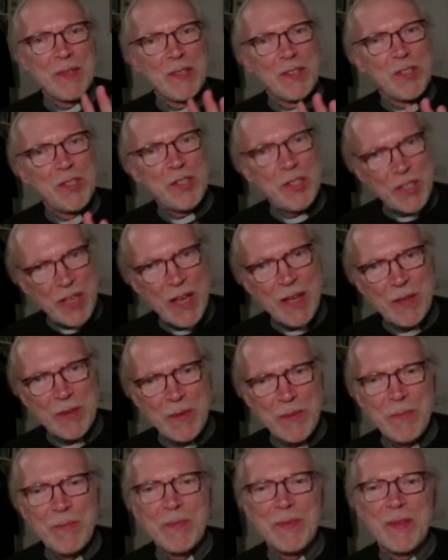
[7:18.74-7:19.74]

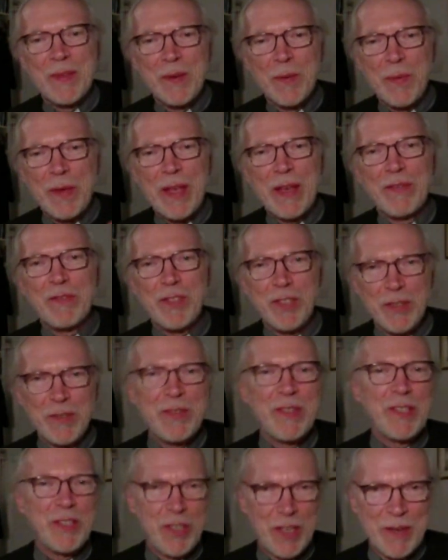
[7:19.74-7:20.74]
So we have two
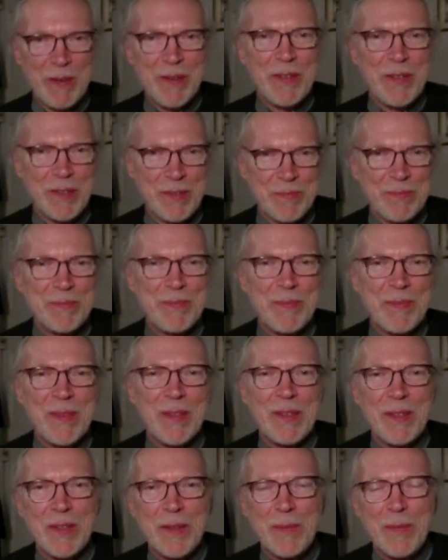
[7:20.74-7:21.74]
things going on.
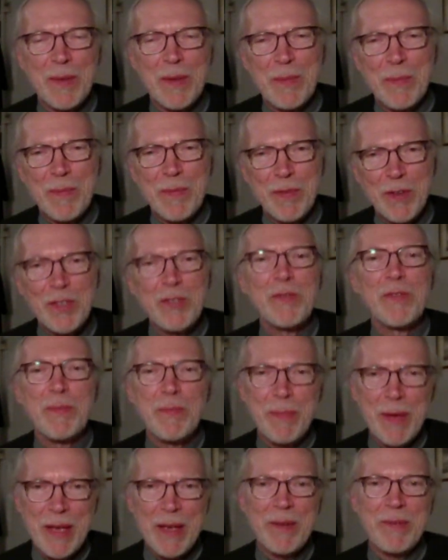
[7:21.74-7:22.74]
You know, first of all,
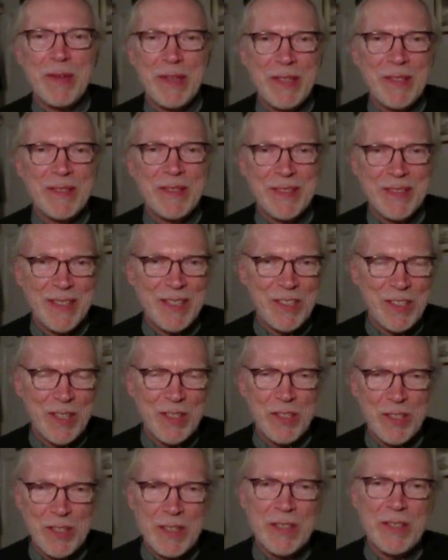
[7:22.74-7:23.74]
Mary is
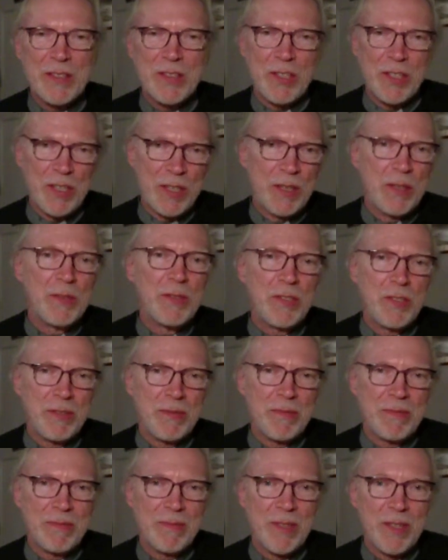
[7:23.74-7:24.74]
entitled to use
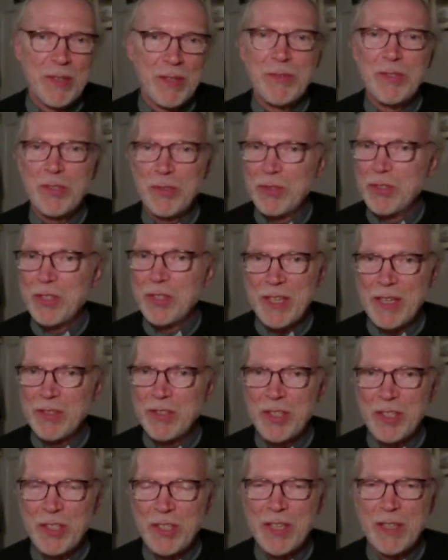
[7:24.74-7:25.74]
her resources how
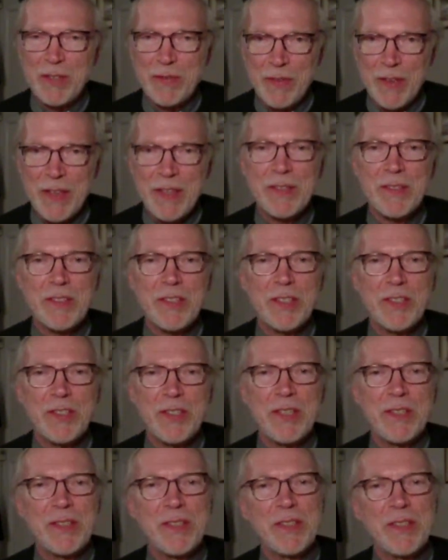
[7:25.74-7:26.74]
she sees fit, says
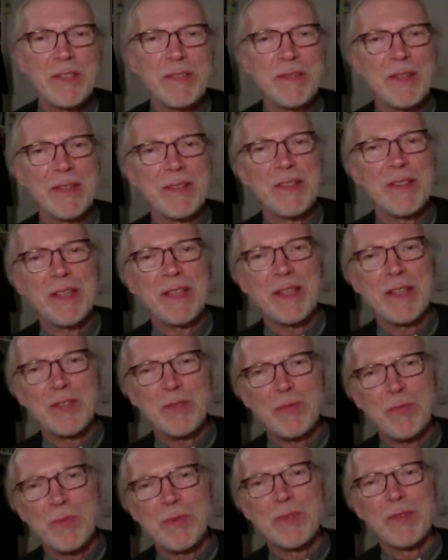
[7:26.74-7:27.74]
Jesus. I think
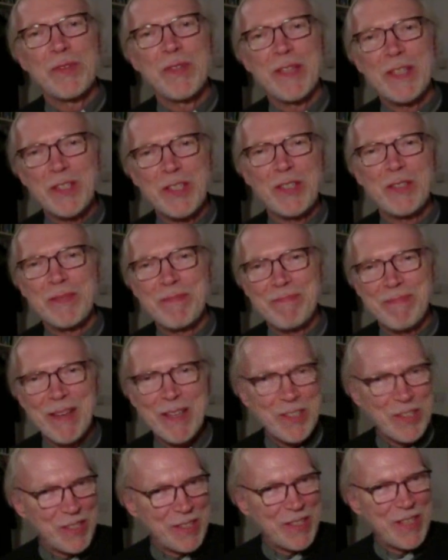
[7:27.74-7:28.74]
that's one of the things he's
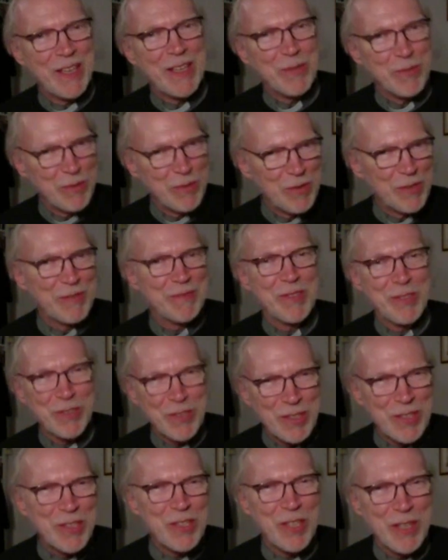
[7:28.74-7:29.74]
actually saying
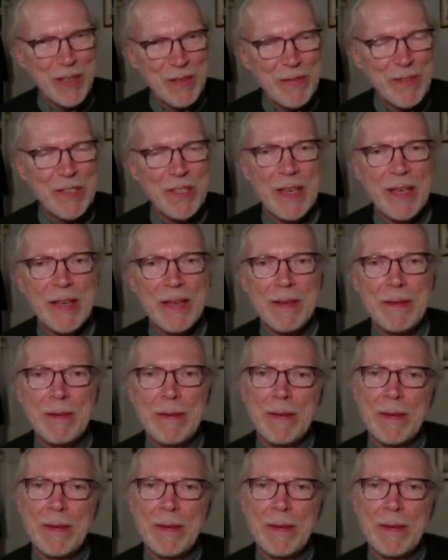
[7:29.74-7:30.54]
under the surface here.